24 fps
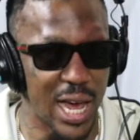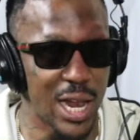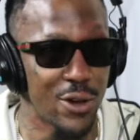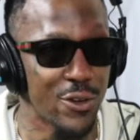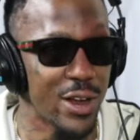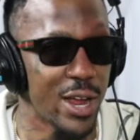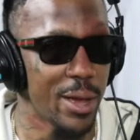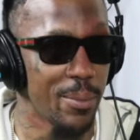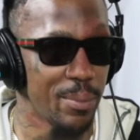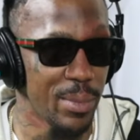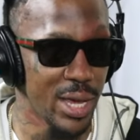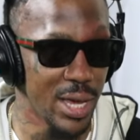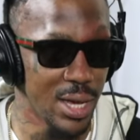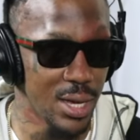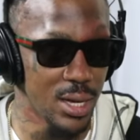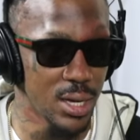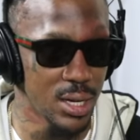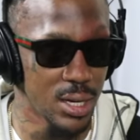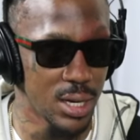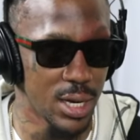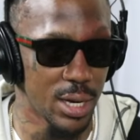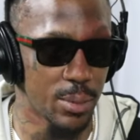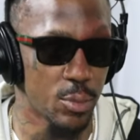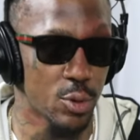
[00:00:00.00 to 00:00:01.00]
holler at me
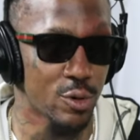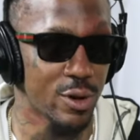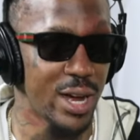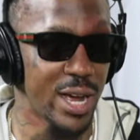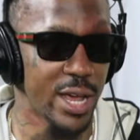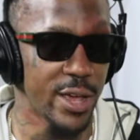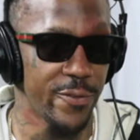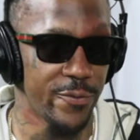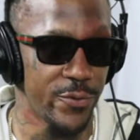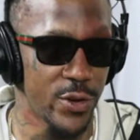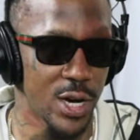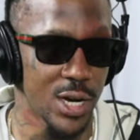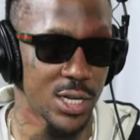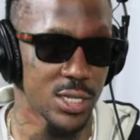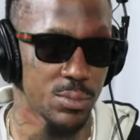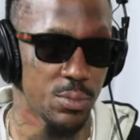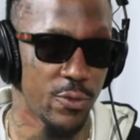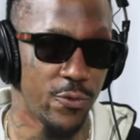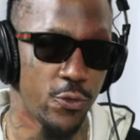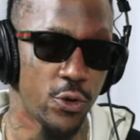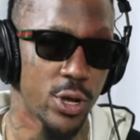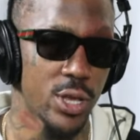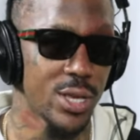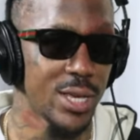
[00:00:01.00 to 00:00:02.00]
and Mariah first
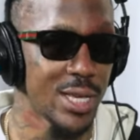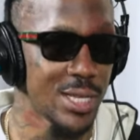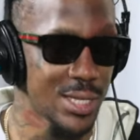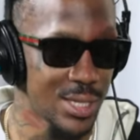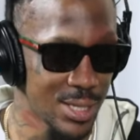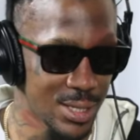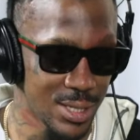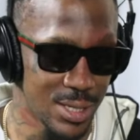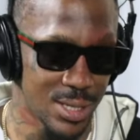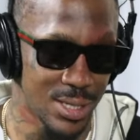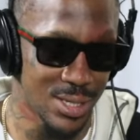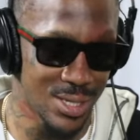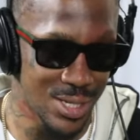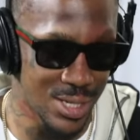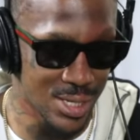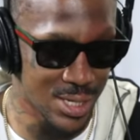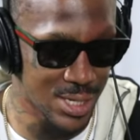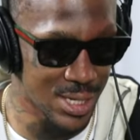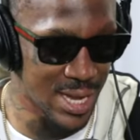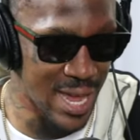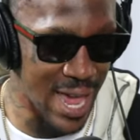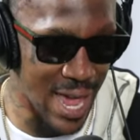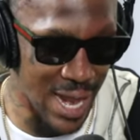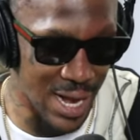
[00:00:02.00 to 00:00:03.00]
before you get
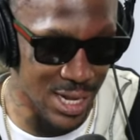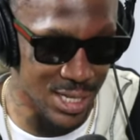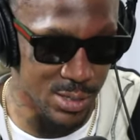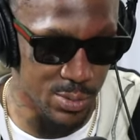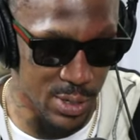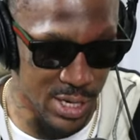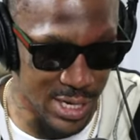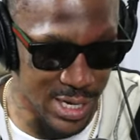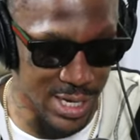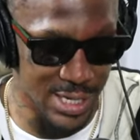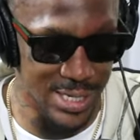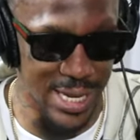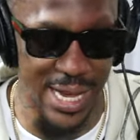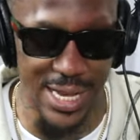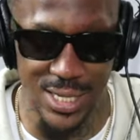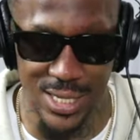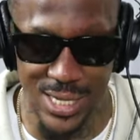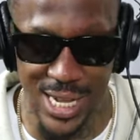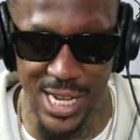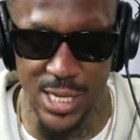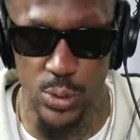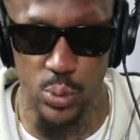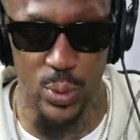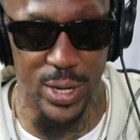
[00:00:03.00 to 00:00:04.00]
to Alex, because
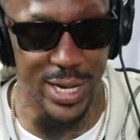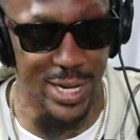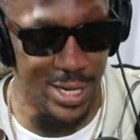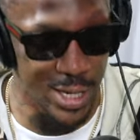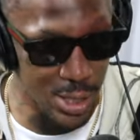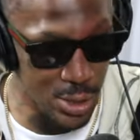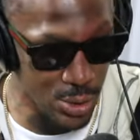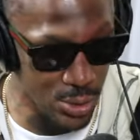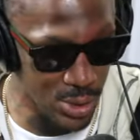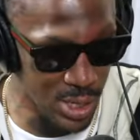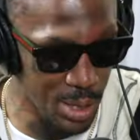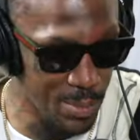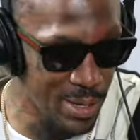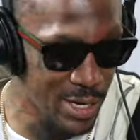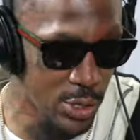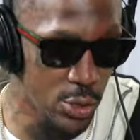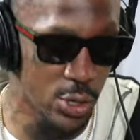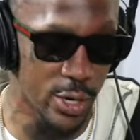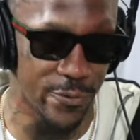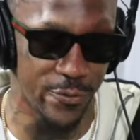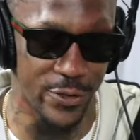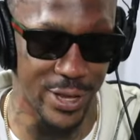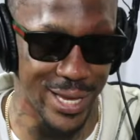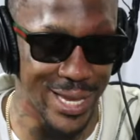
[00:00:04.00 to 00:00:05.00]
that's what he do. He been
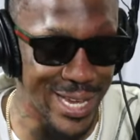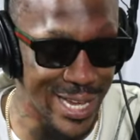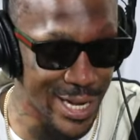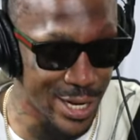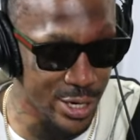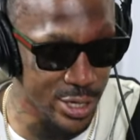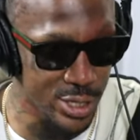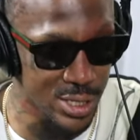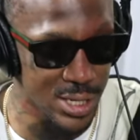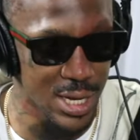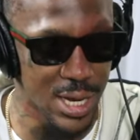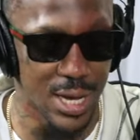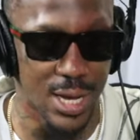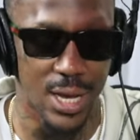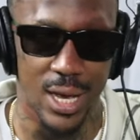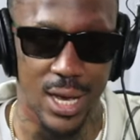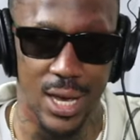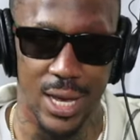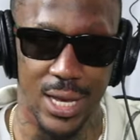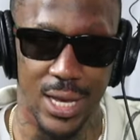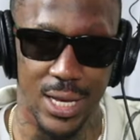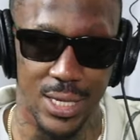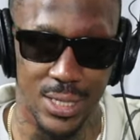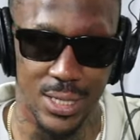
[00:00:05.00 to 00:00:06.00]
doing it for years.
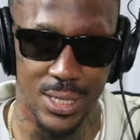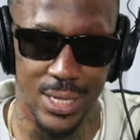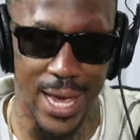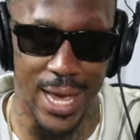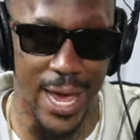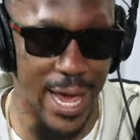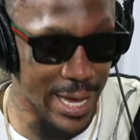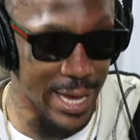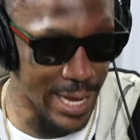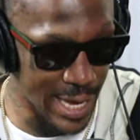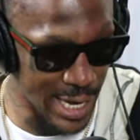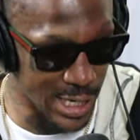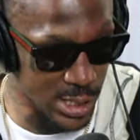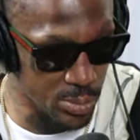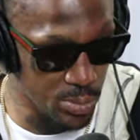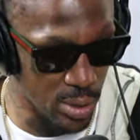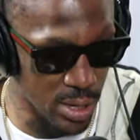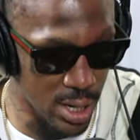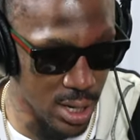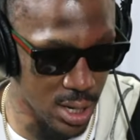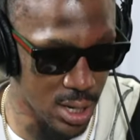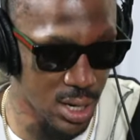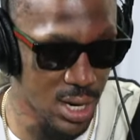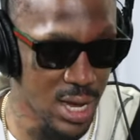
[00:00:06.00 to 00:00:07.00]
He gang
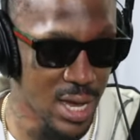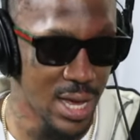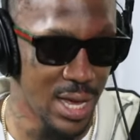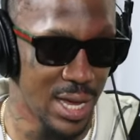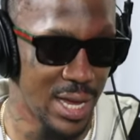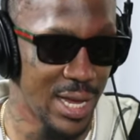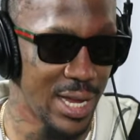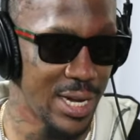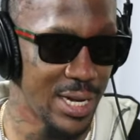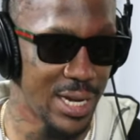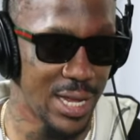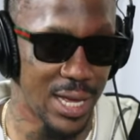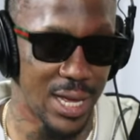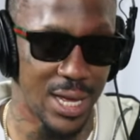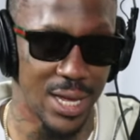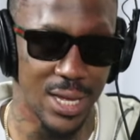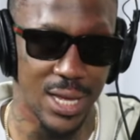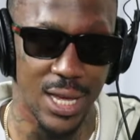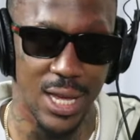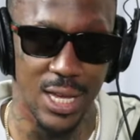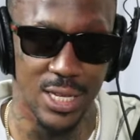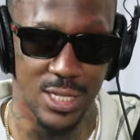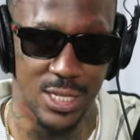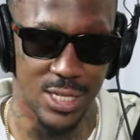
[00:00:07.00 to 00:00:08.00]
expert. He
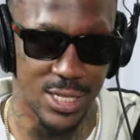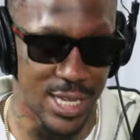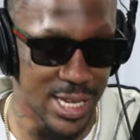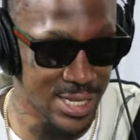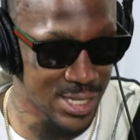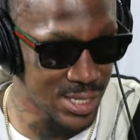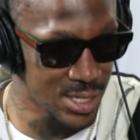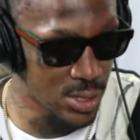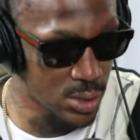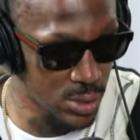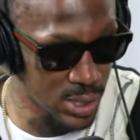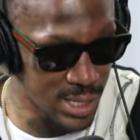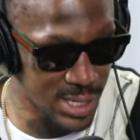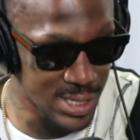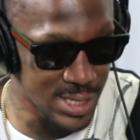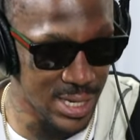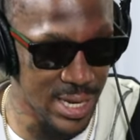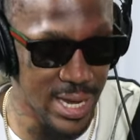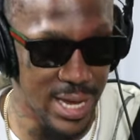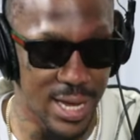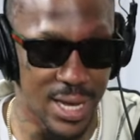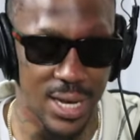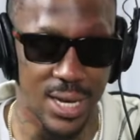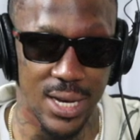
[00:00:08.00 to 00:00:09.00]
did statistics on this.
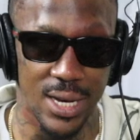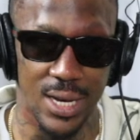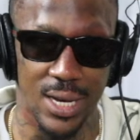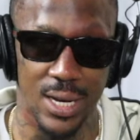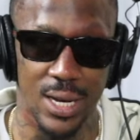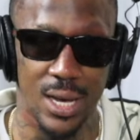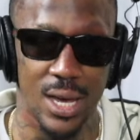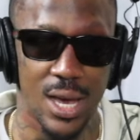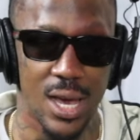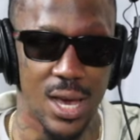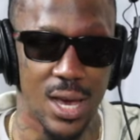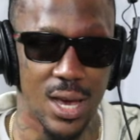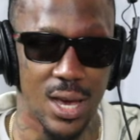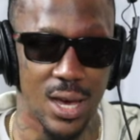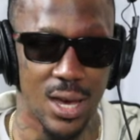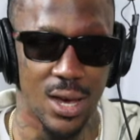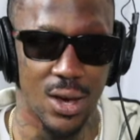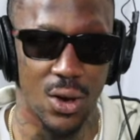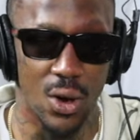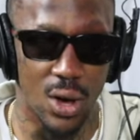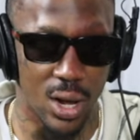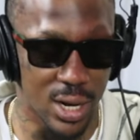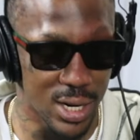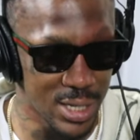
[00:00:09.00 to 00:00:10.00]
He
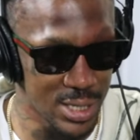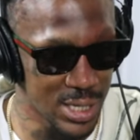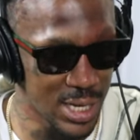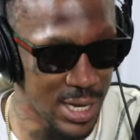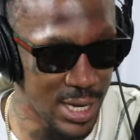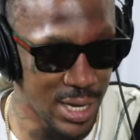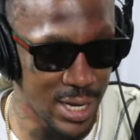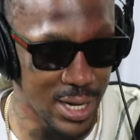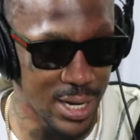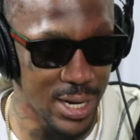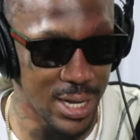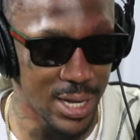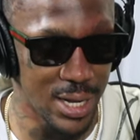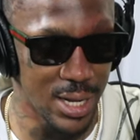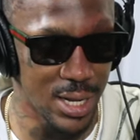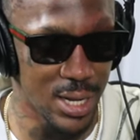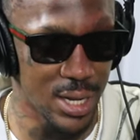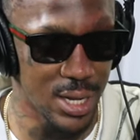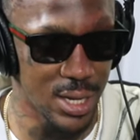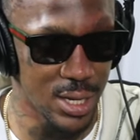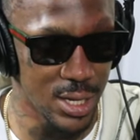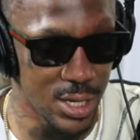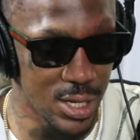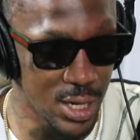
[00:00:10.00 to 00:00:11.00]
audits. You know
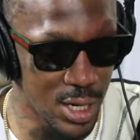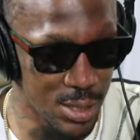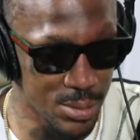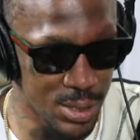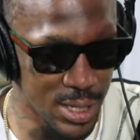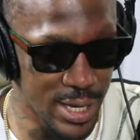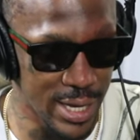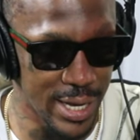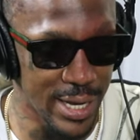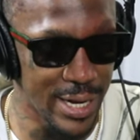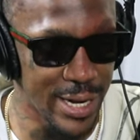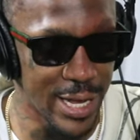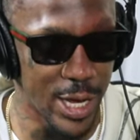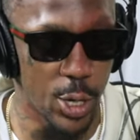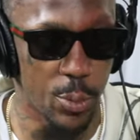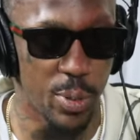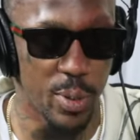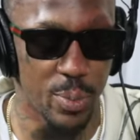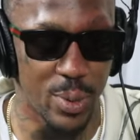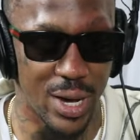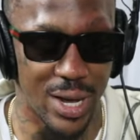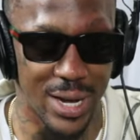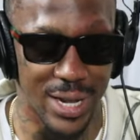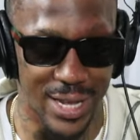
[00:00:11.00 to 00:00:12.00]
what I'm saying? He help
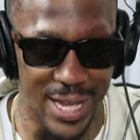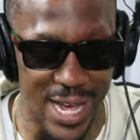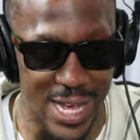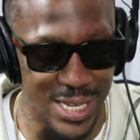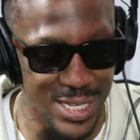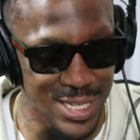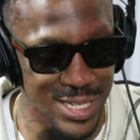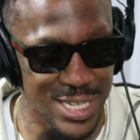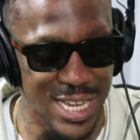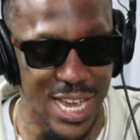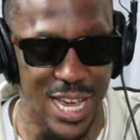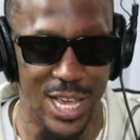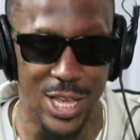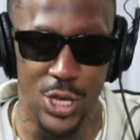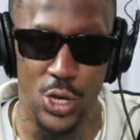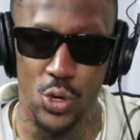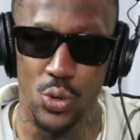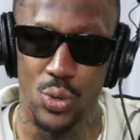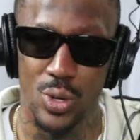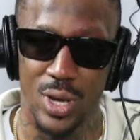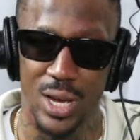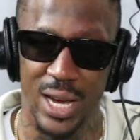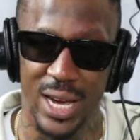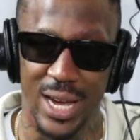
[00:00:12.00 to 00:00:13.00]
people out in cases.
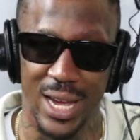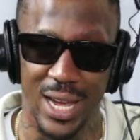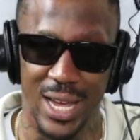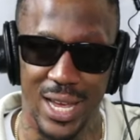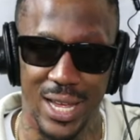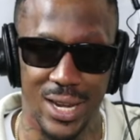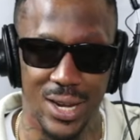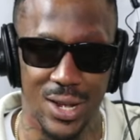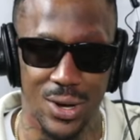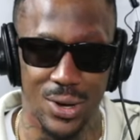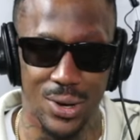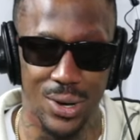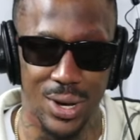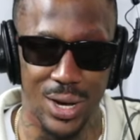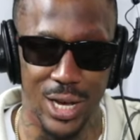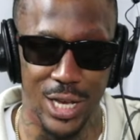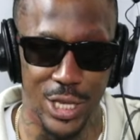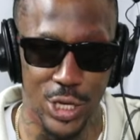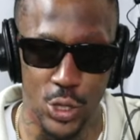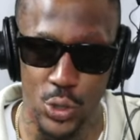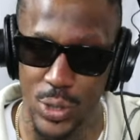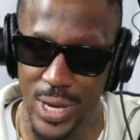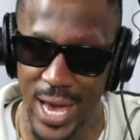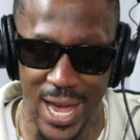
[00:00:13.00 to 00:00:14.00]
You know
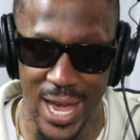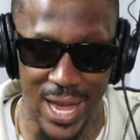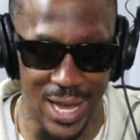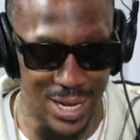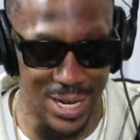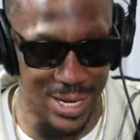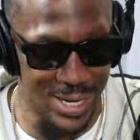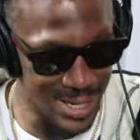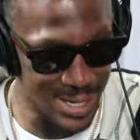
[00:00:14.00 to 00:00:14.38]
what